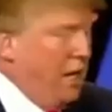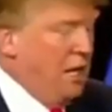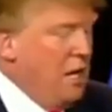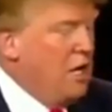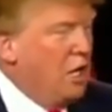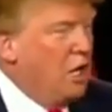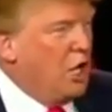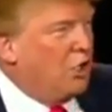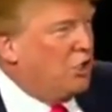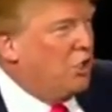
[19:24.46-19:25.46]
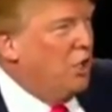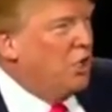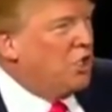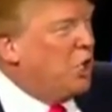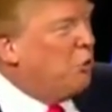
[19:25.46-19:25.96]
Look,
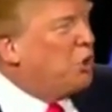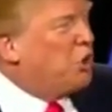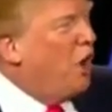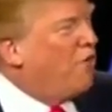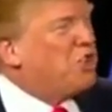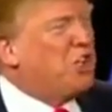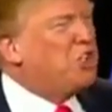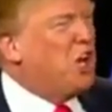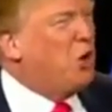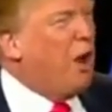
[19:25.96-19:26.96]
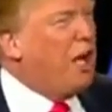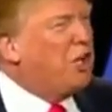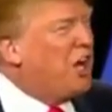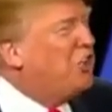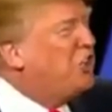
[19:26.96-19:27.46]
Secret Service, these are the greatest
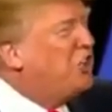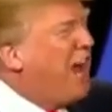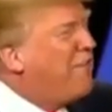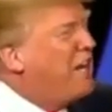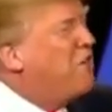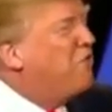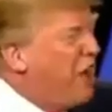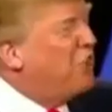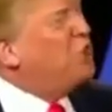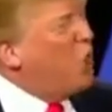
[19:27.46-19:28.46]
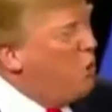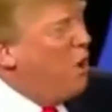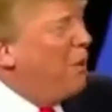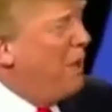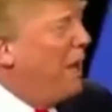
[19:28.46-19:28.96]
guys. He's having a fit. Don't worry
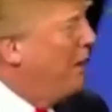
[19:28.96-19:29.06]
about it.